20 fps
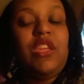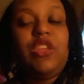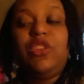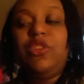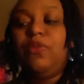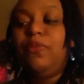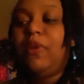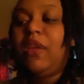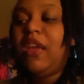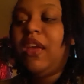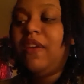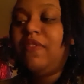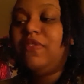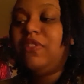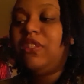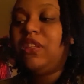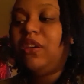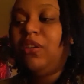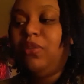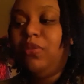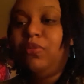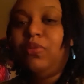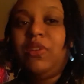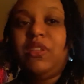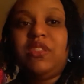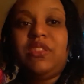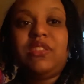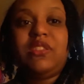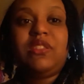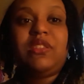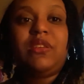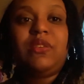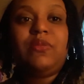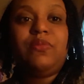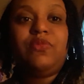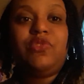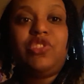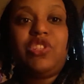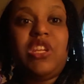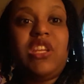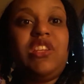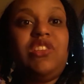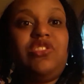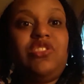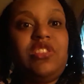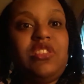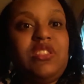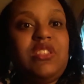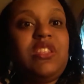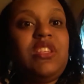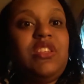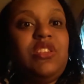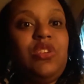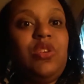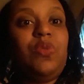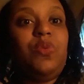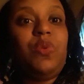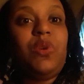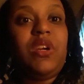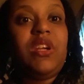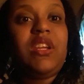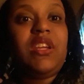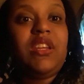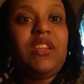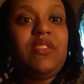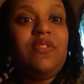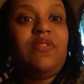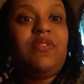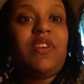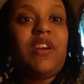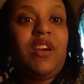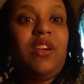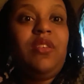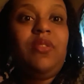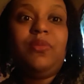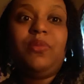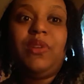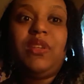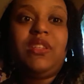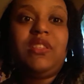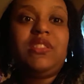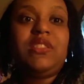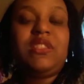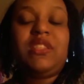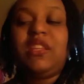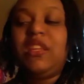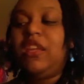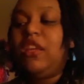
You may have dealt with some changes in your work environment.